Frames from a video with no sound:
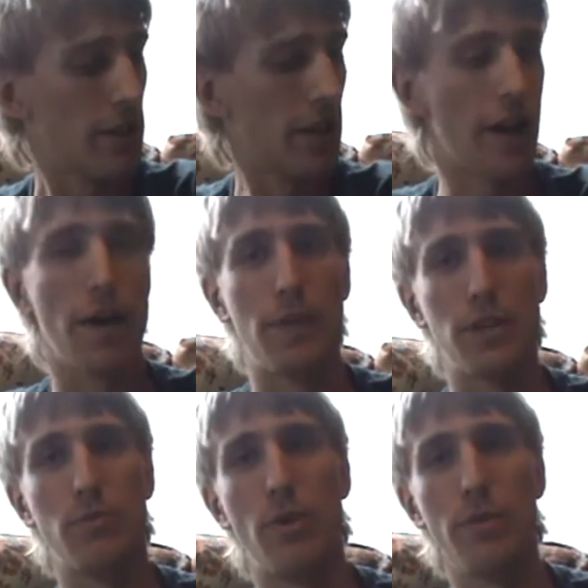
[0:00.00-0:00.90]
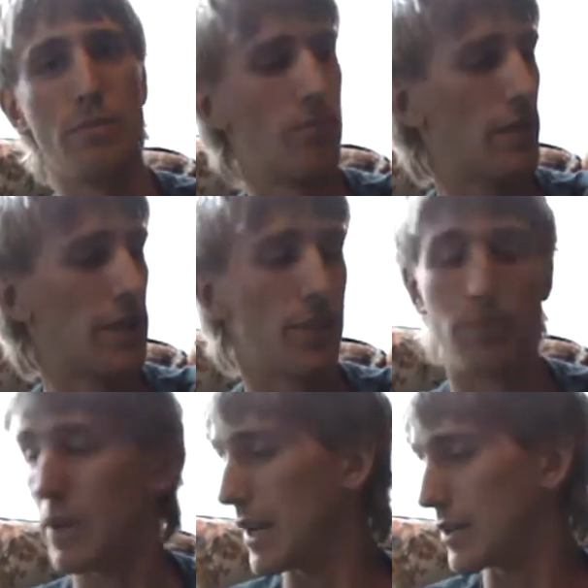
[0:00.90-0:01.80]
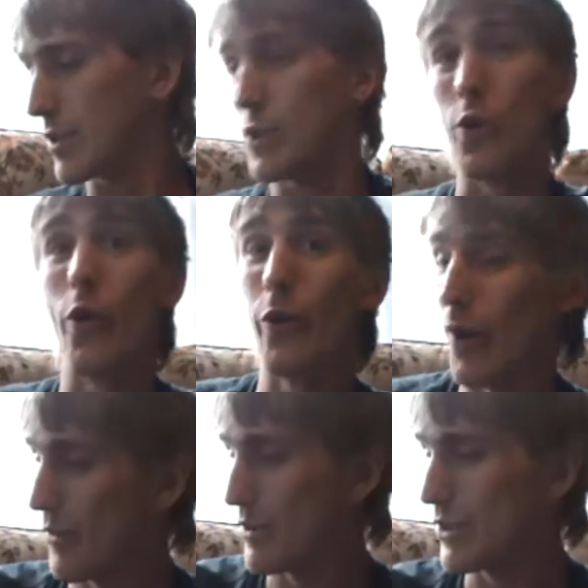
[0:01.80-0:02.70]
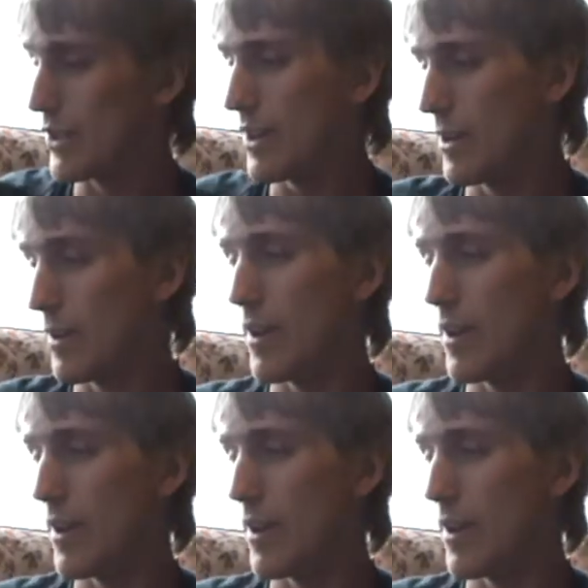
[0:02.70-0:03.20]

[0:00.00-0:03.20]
That's the biggest controller obviously there.